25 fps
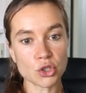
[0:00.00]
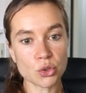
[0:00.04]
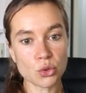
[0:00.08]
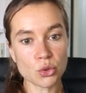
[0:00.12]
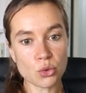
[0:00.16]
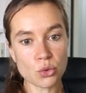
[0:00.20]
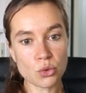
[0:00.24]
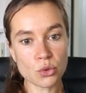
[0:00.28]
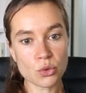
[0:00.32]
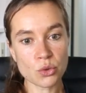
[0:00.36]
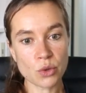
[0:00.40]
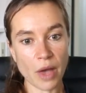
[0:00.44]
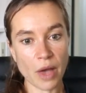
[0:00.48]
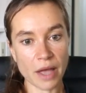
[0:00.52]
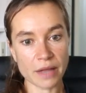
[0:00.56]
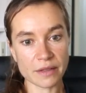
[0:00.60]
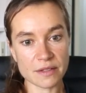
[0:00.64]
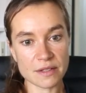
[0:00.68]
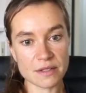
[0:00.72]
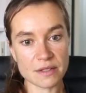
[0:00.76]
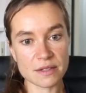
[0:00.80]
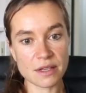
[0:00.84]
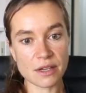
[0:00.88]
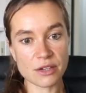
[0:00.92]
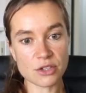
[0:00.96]
2
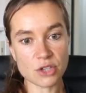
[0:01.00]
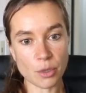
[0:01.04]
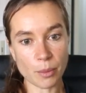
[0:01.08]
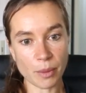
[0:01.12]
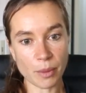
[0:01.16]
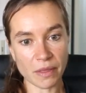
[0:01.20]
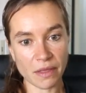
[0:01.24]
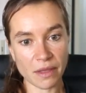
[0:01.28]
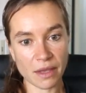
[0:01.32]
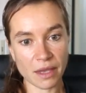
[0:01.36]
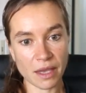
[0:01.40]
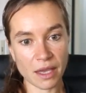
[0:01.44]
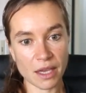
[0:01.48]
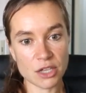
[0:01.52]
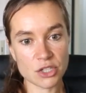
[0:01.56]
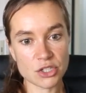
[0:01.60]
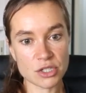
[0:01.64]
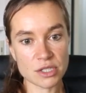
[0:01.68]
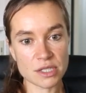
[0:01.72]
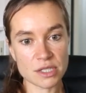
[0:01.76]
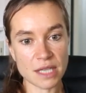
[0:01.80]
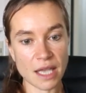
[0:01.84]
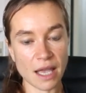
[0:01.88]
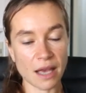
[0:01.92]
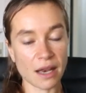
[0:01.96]
anti-seizure
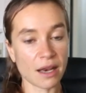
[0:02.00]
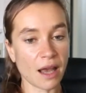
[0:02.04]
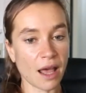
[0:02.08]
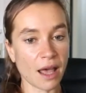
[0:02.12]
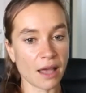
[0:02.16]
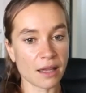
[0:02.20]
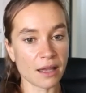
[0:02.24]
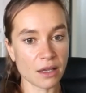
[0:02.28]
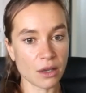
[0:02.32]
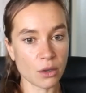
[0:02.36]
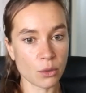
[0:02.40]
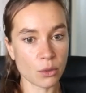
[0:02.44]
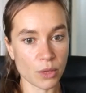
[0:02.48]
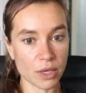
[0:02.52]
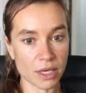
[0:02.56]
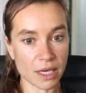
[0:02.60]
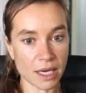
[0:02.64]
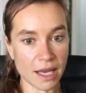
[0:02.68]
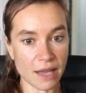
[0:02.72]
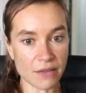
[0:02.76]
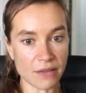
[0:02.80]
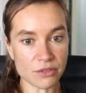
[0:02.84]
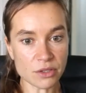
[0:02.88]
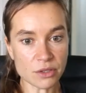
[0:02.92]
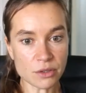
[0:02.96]
medications at an adequate
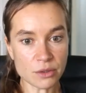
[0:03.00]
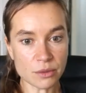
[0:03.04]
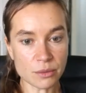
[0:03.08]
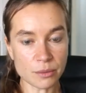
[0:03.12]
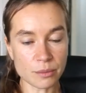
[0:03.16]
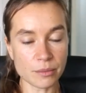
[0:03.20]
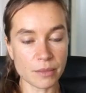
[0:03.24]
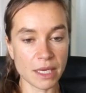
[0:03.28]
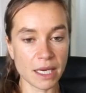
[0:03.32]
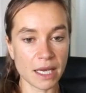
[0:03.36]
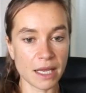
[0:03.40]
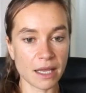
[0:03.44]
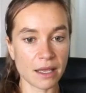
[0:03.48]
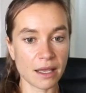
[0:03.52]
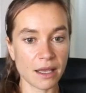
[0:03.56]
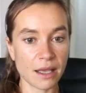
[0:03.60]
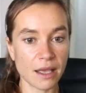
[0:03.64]
level, meaning